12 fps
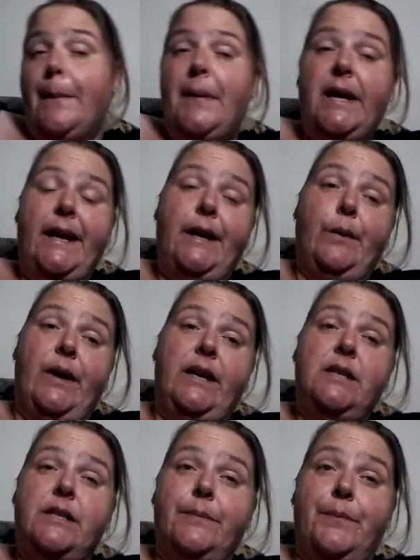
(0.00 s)
But
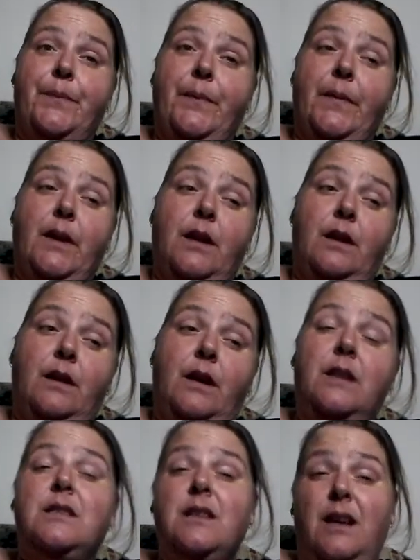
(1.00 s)
anyways,
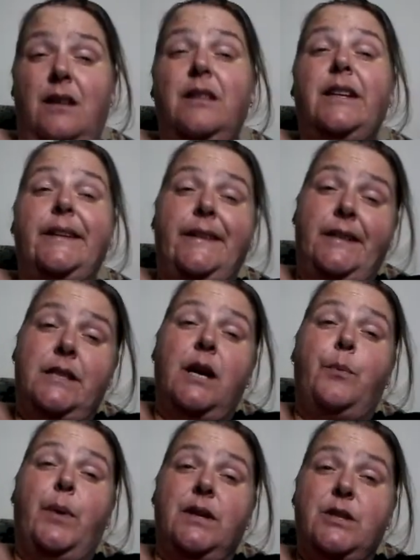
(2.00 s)
it is
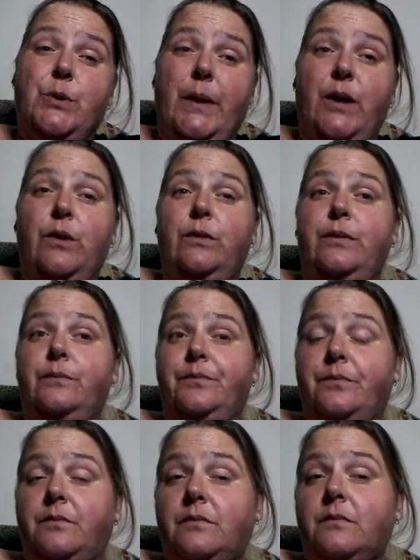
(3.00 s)
12:30.
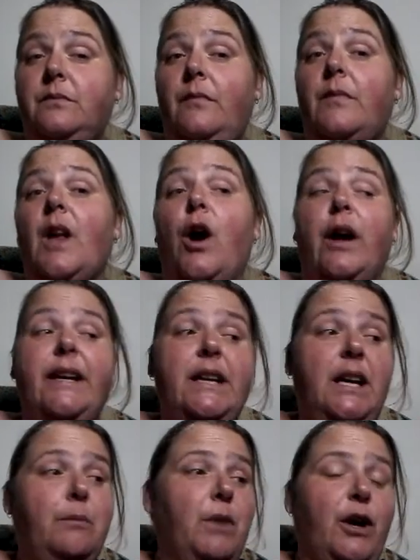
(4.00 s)
I
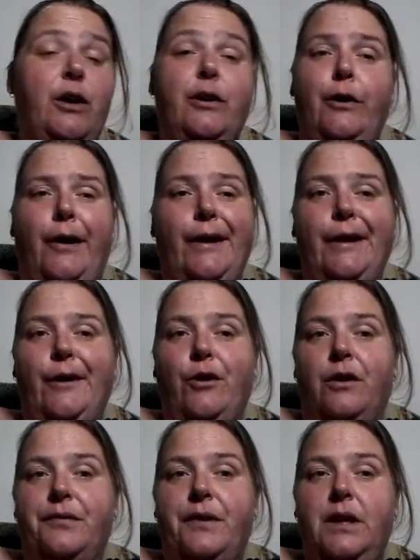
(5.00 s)
need my nightly
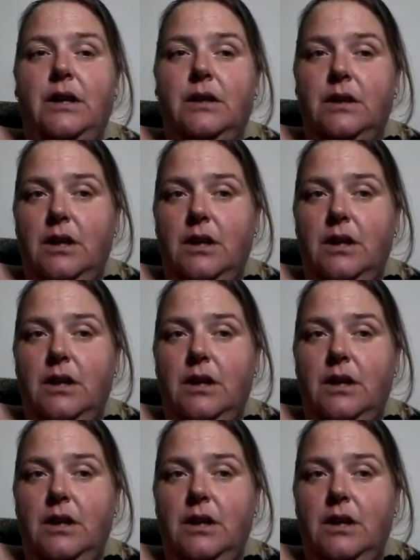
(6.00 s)
coffee.